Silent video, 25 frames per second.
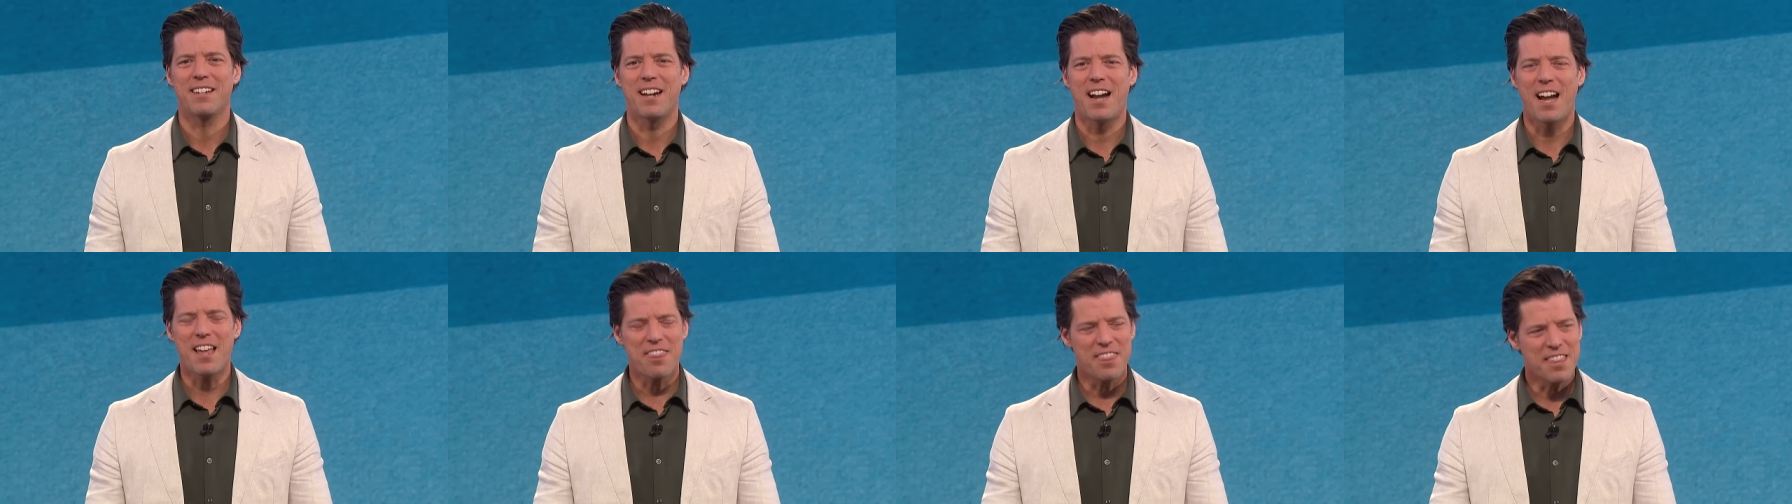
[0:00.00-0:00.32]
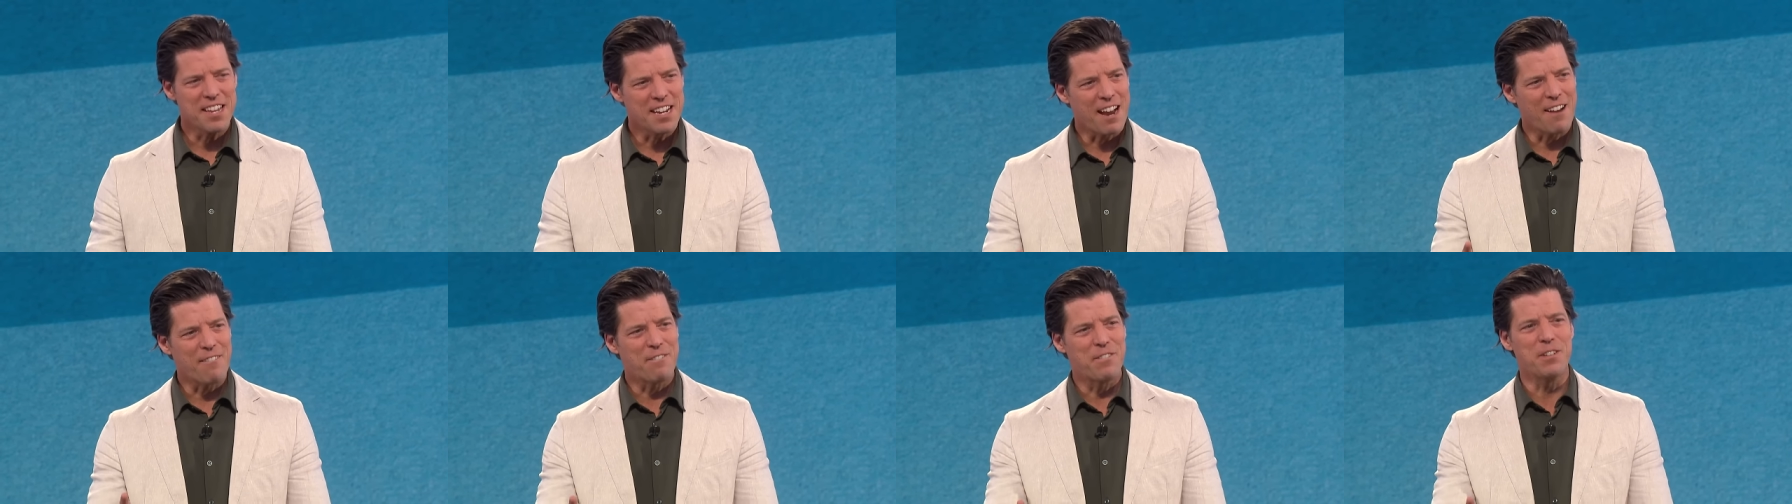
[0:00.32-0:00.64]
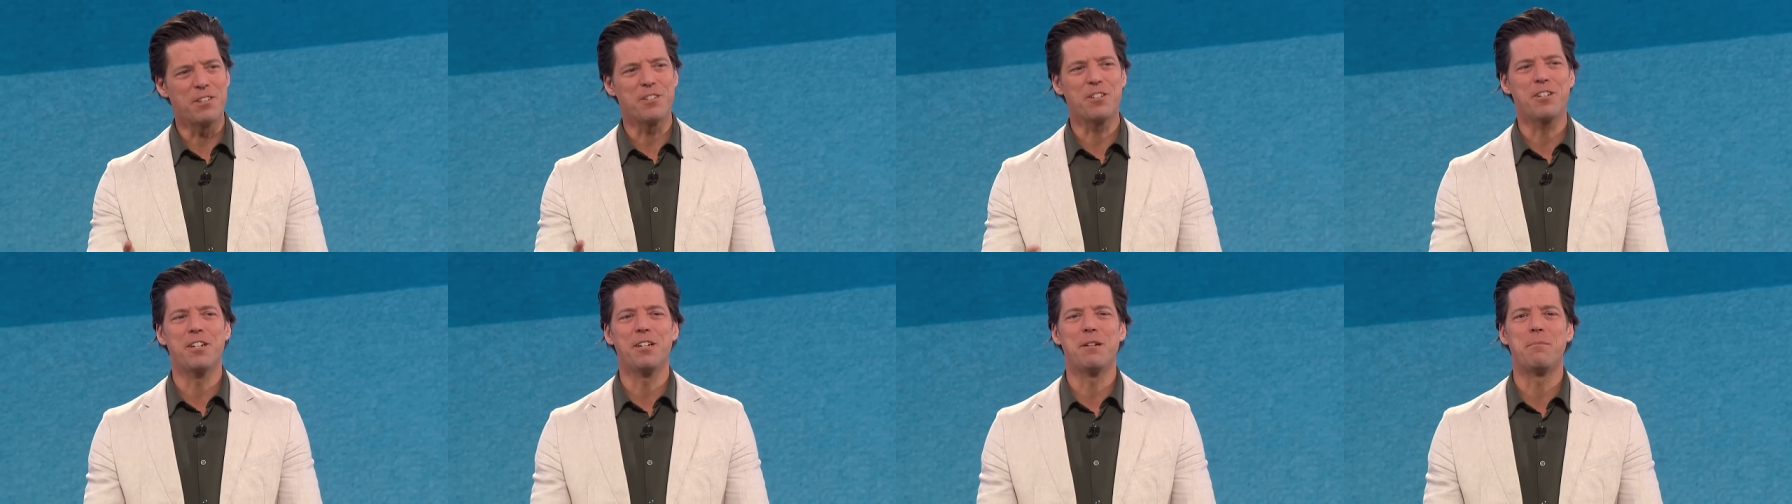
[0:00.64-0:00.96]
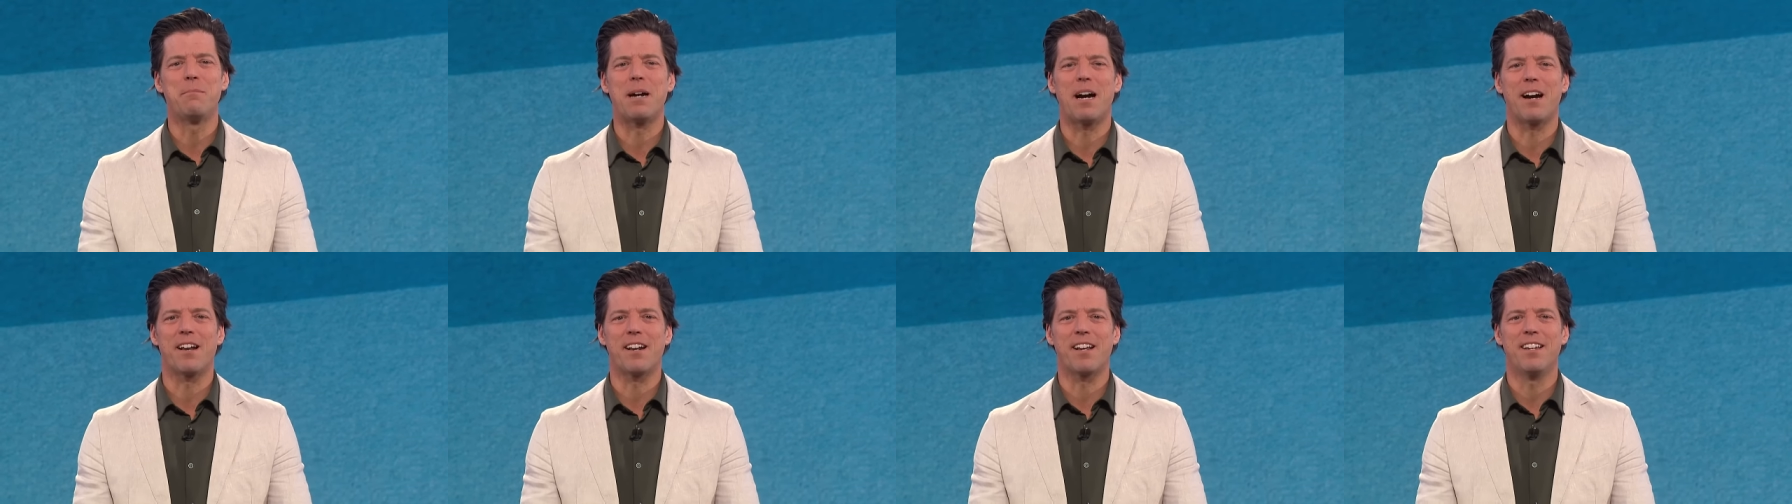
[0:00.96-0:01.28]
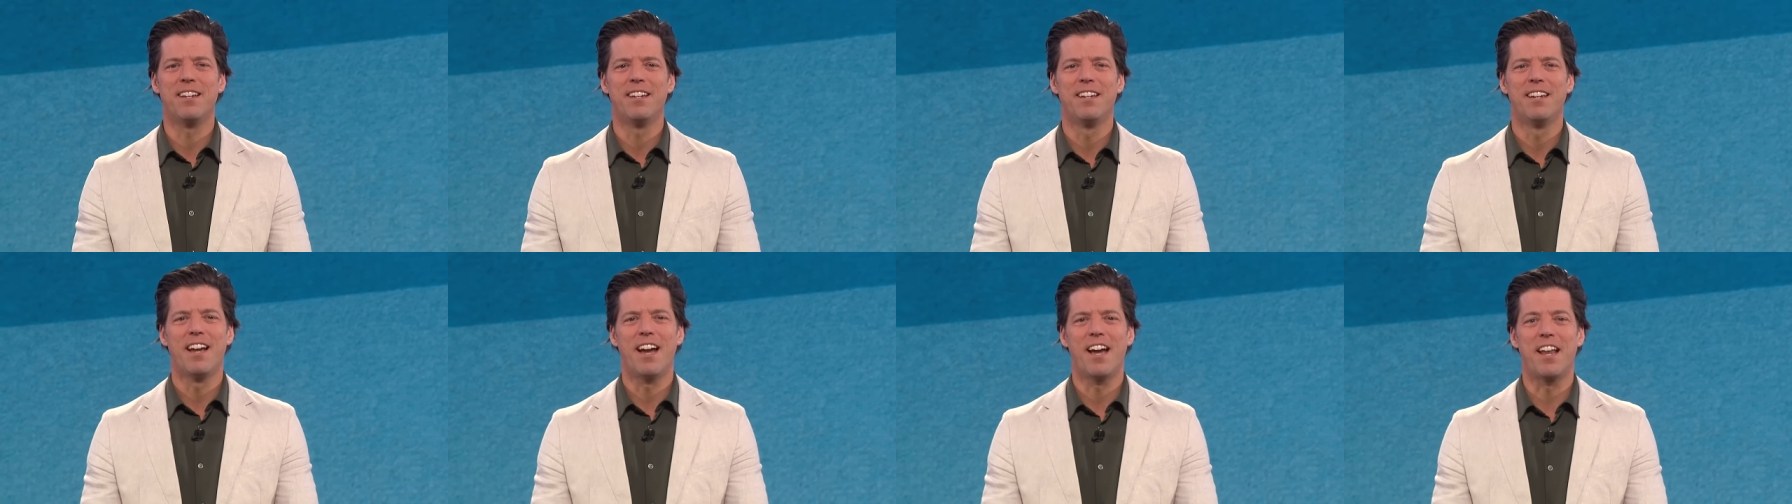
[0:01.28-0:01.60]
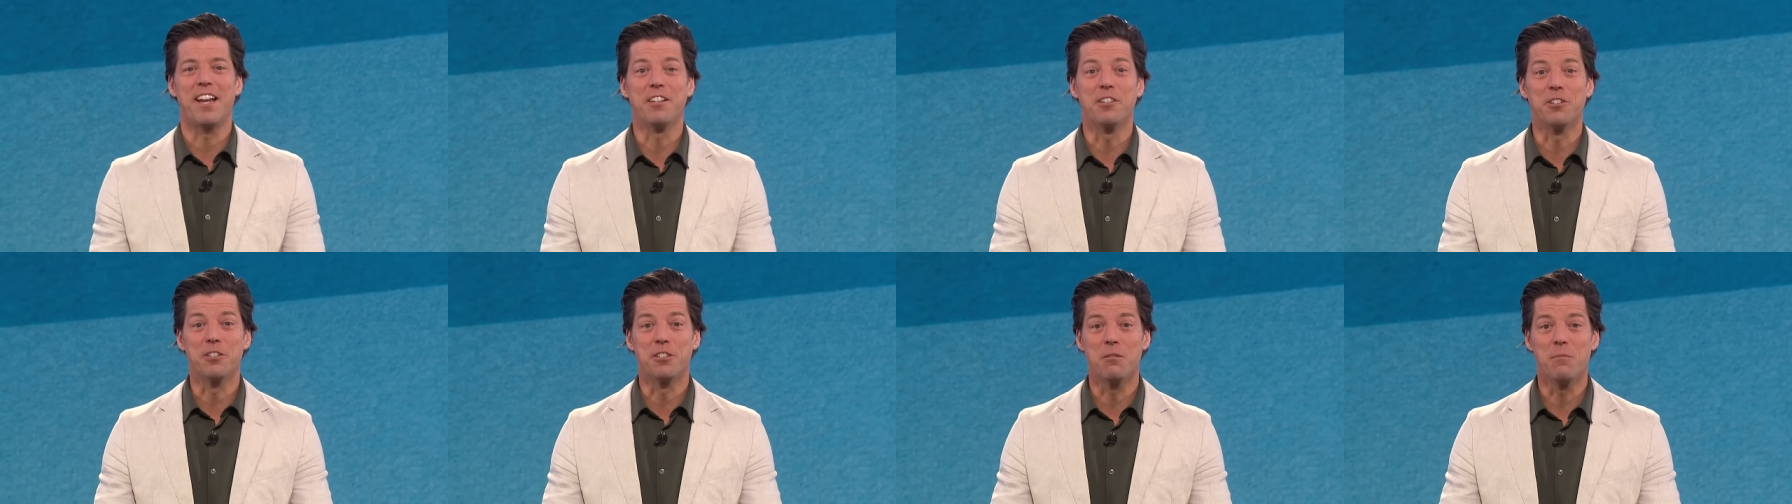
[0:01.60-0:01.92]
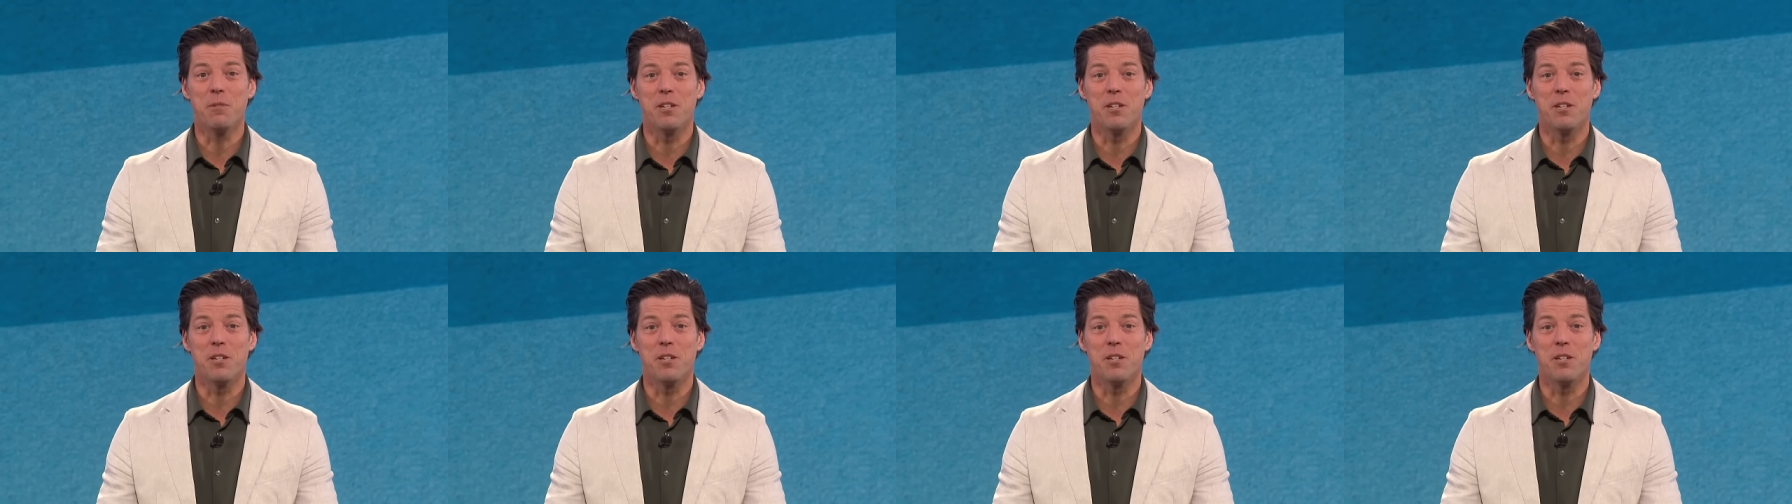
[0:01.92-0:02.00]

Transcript: I think I feel good about it." And he looked